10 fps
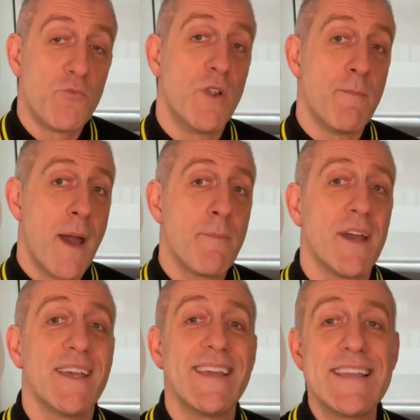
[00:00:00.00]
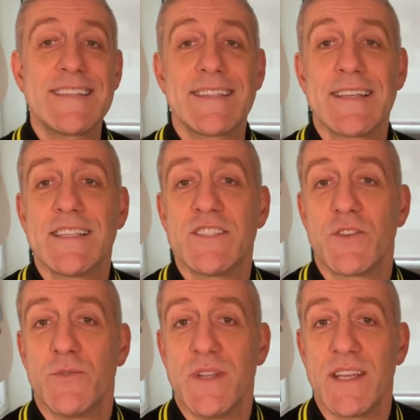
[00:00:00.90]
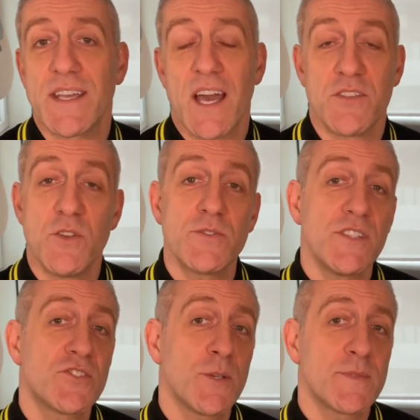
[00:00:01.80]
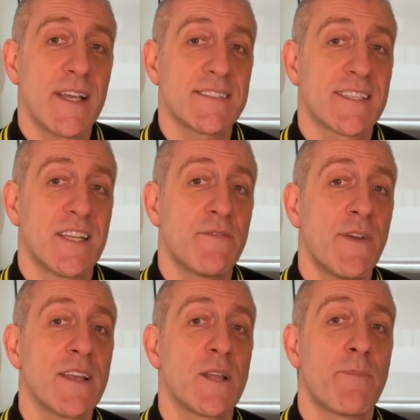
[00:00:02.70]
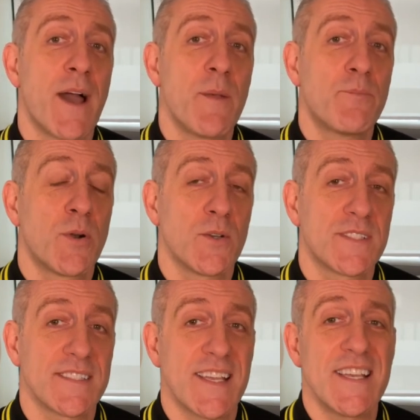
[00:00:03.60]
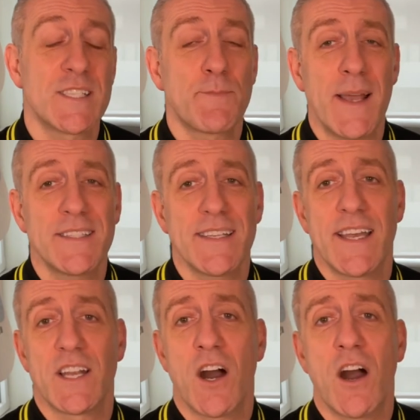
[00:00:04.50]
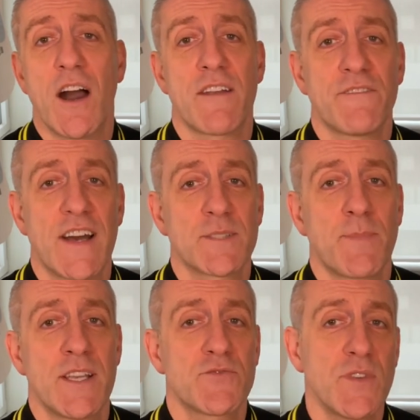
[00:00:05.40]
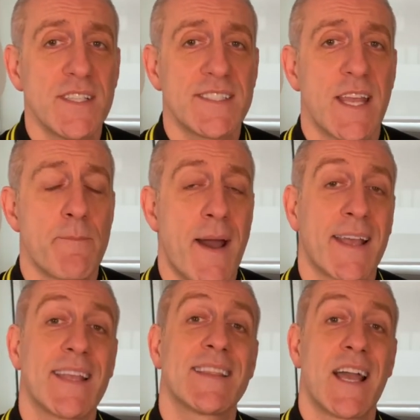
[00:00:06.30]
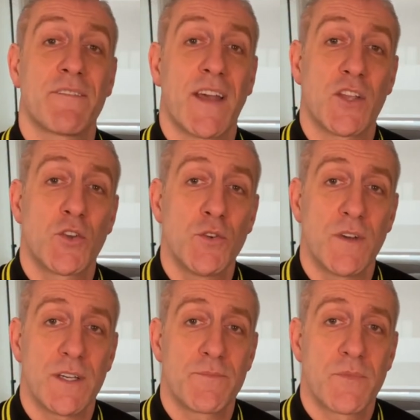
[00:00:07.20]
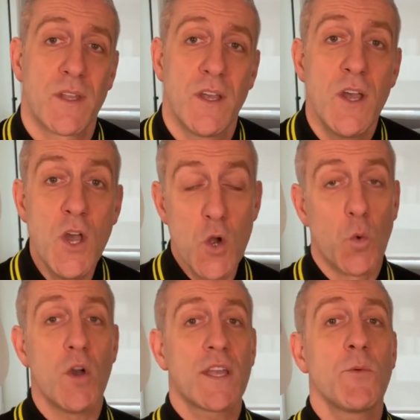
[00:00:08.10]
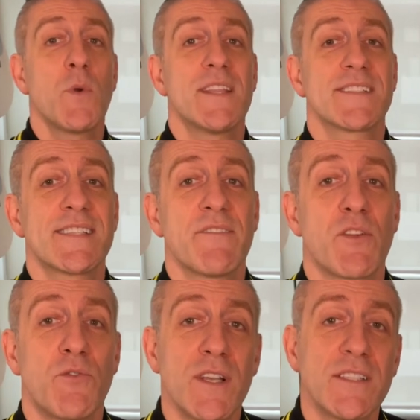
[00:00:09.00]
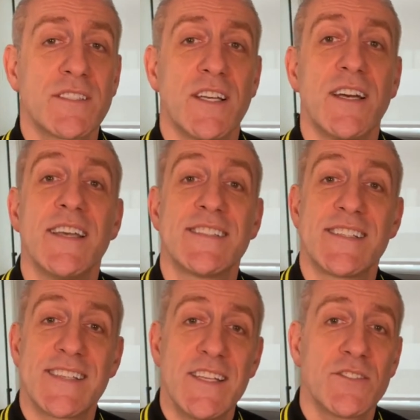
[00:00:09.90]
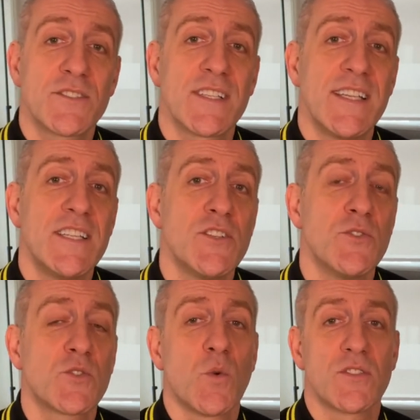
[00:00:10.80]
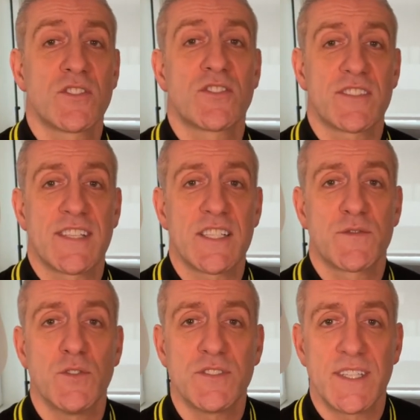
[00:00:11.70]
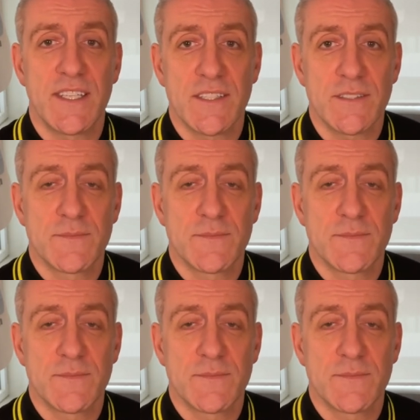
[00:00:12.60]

Remember, each deal is unique and using subjects can affect the buying process, especially in a hot and fast-paced real estate market like Vancouver. Working with a savvy realtor is essential to leading you towards a successful deal.